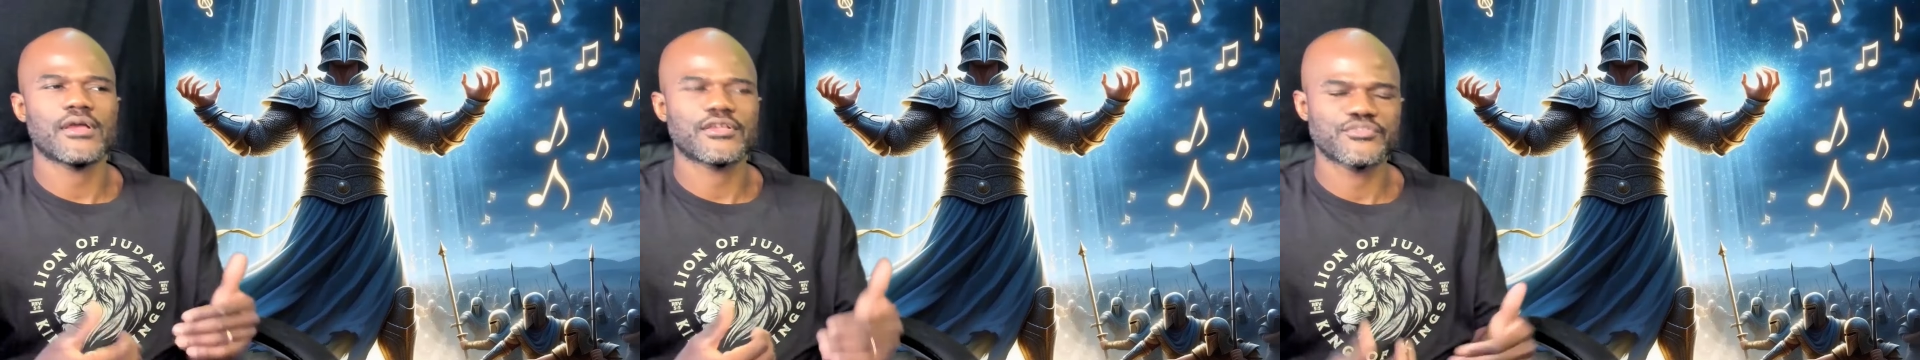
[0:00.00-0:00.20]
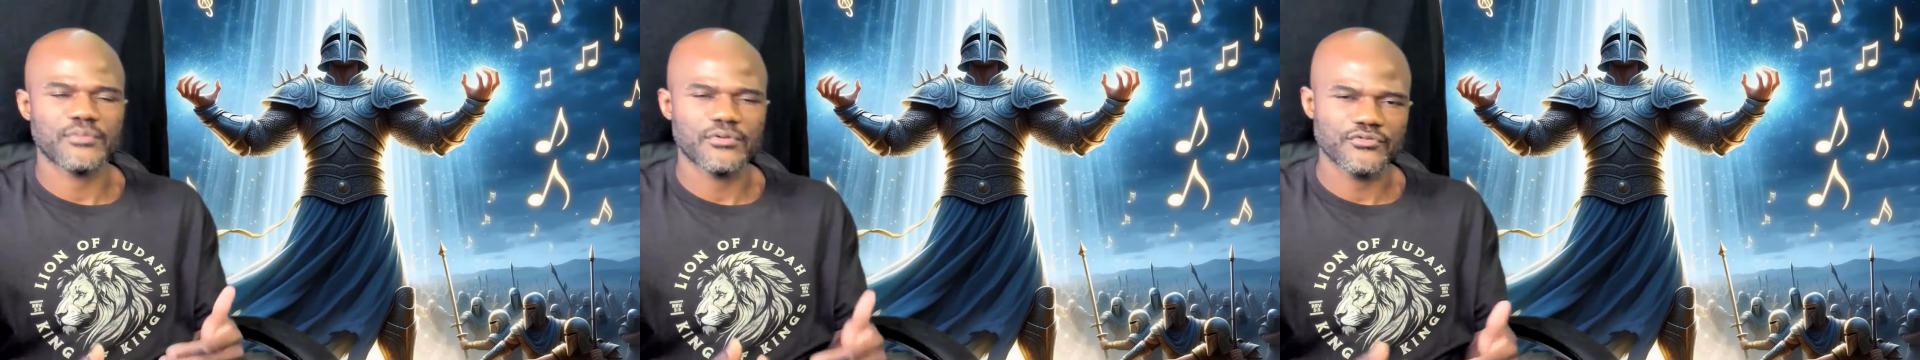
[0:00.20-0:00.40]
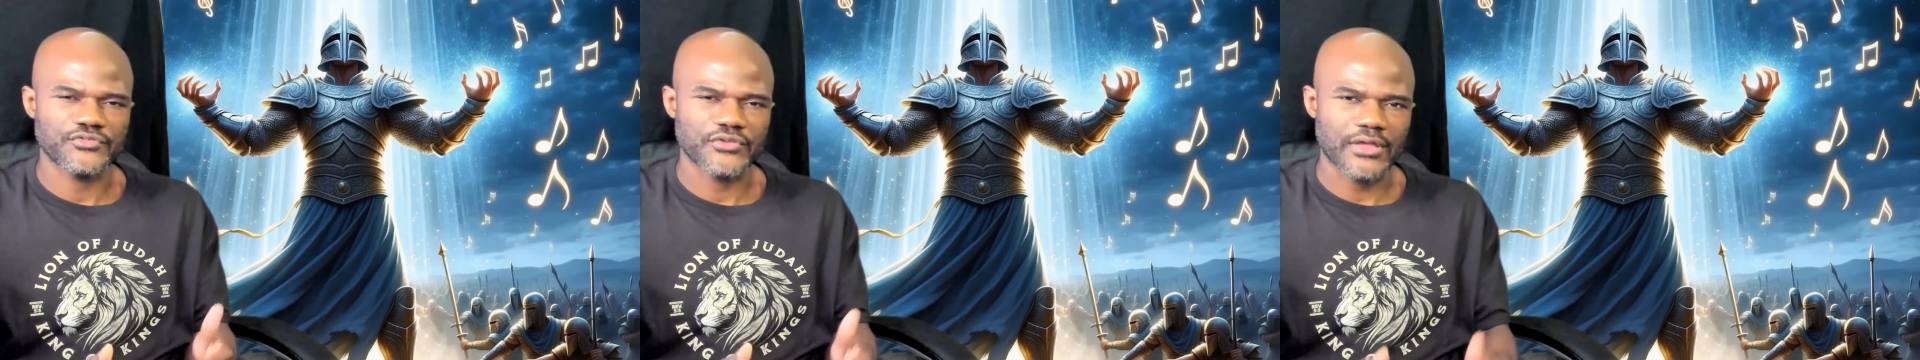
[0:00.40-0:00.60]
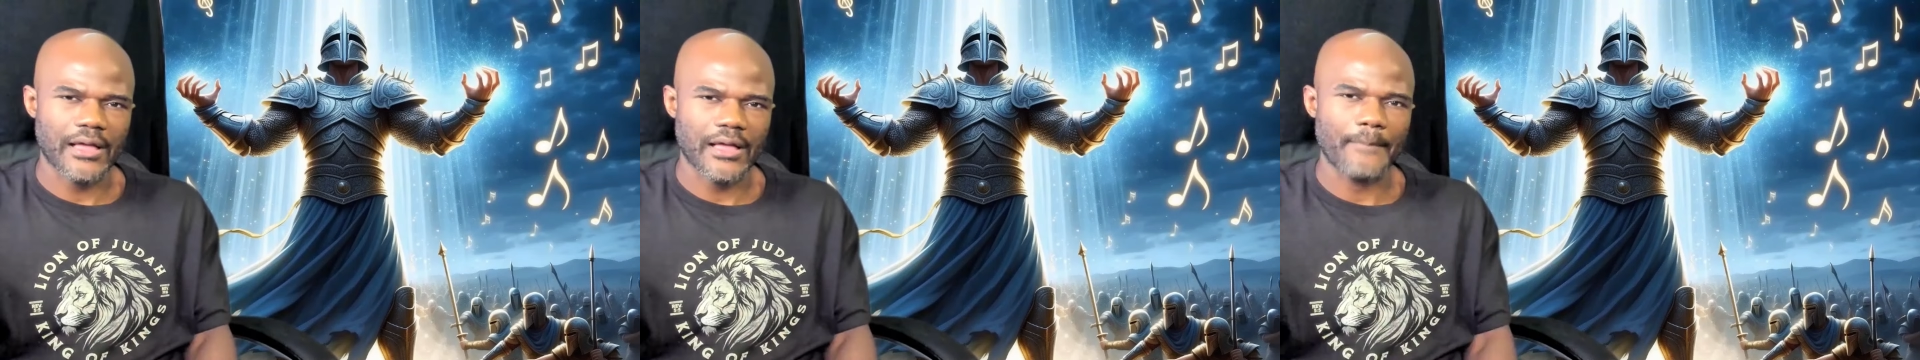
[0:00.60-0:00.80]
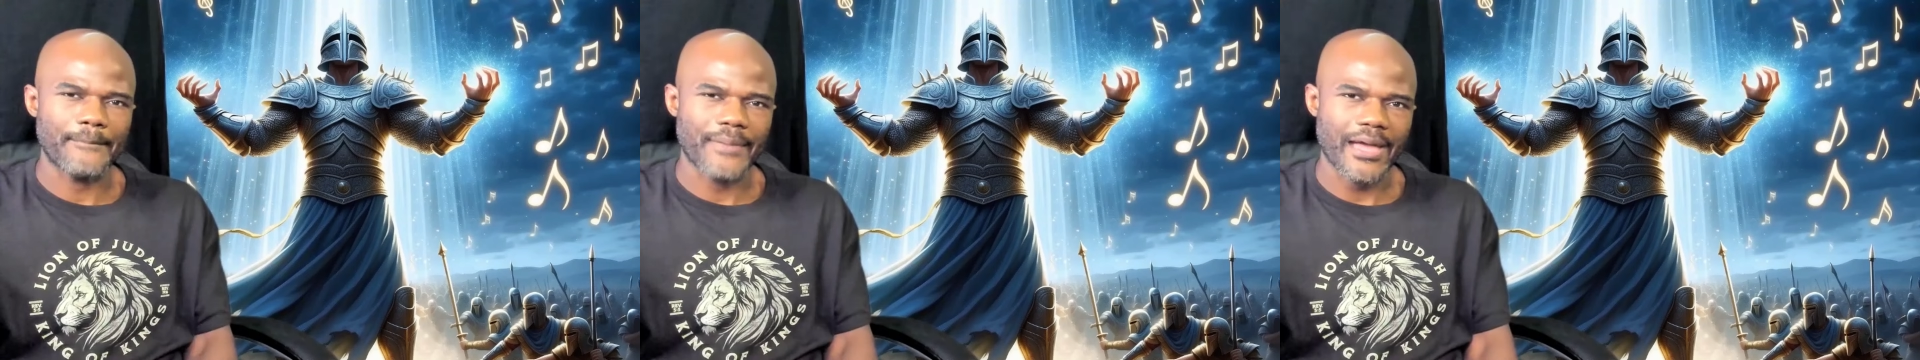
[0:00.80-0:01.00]

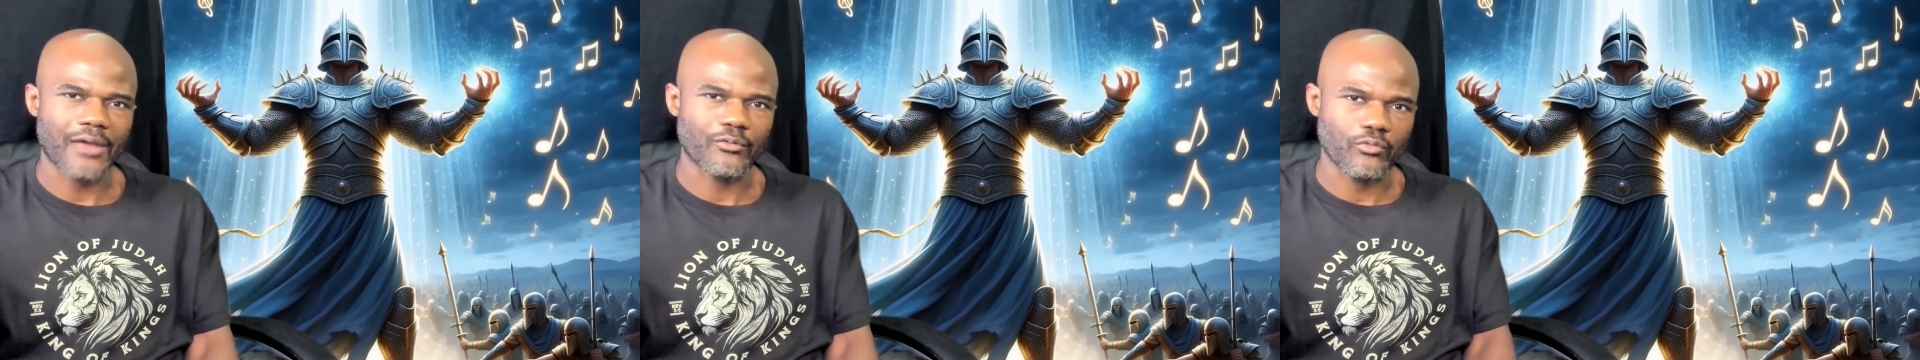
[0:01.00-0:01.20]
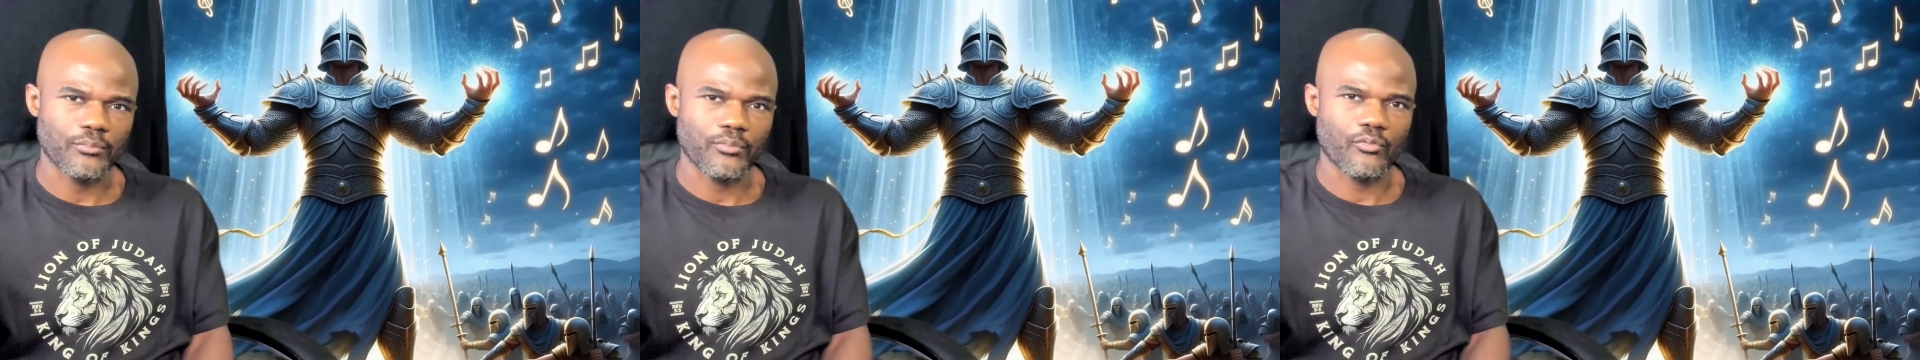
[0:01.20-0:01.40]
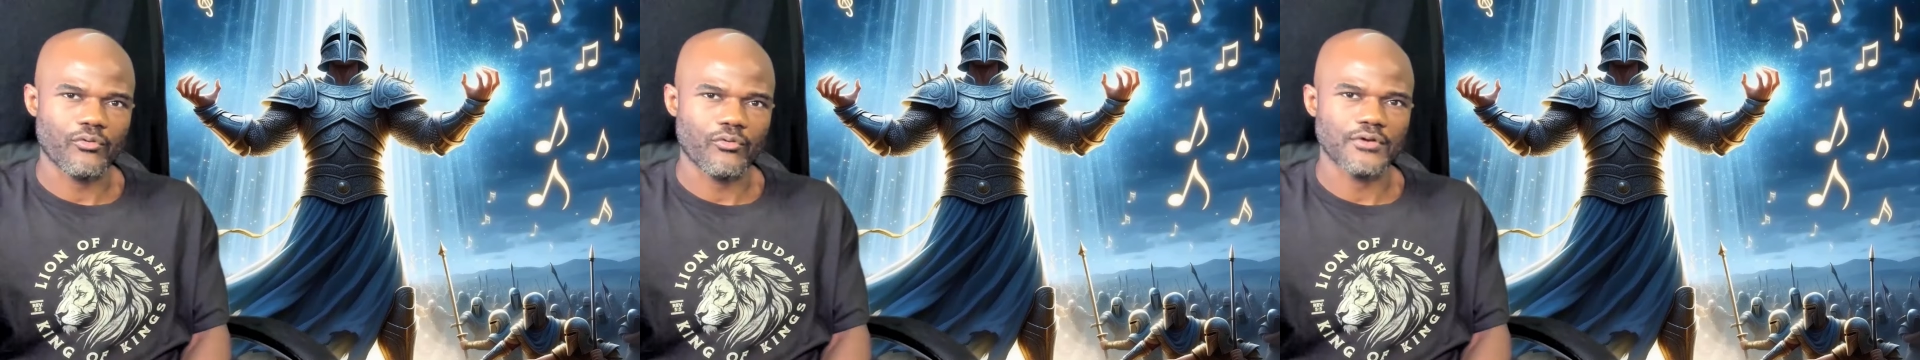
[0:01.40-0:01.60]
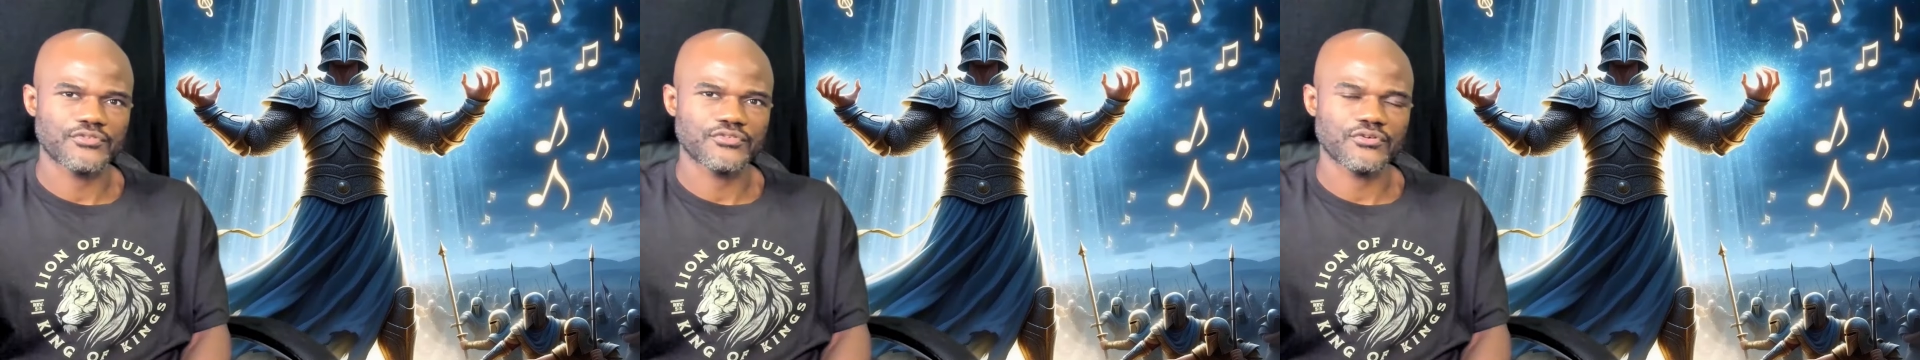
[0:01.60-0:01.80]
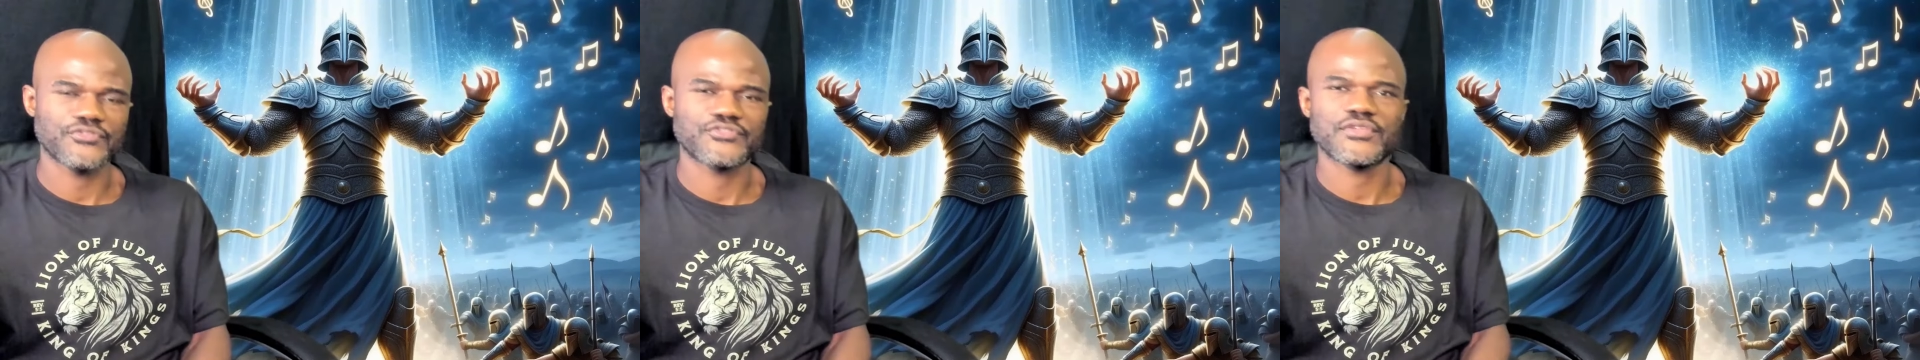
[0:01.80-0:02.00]
experiencing a bad report or